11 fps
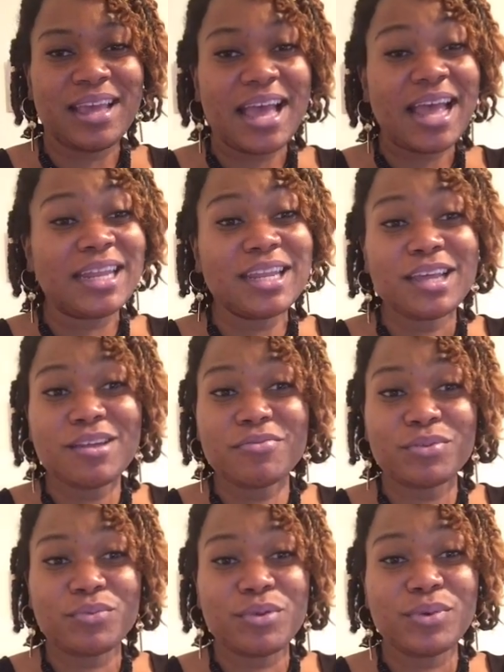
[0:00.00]
I love
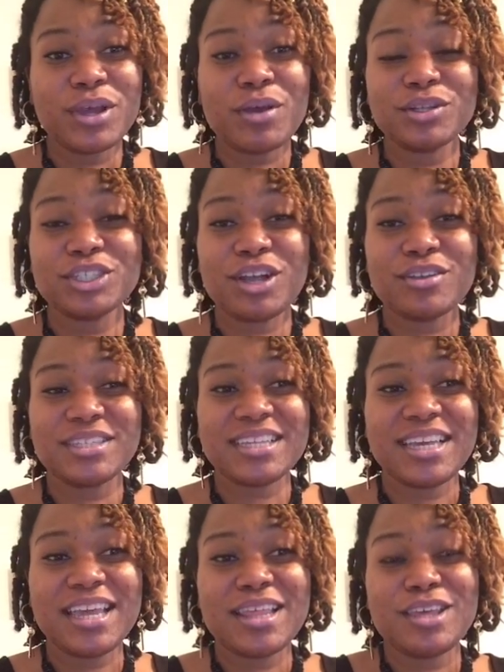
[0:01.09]
when we would go to church
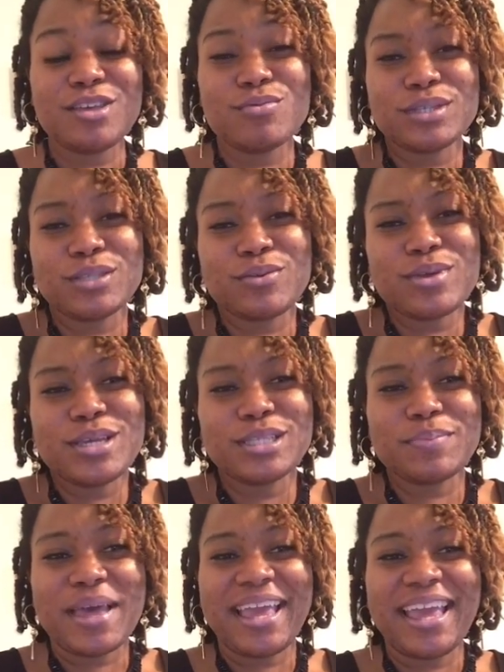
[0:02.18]
together and you would squeeze
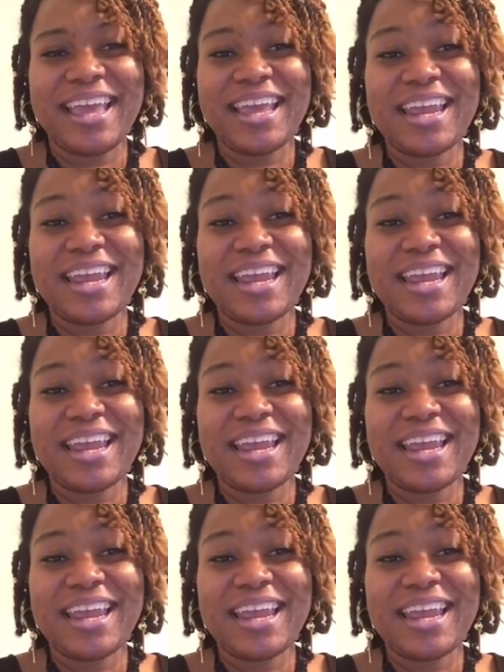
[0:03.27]
my hand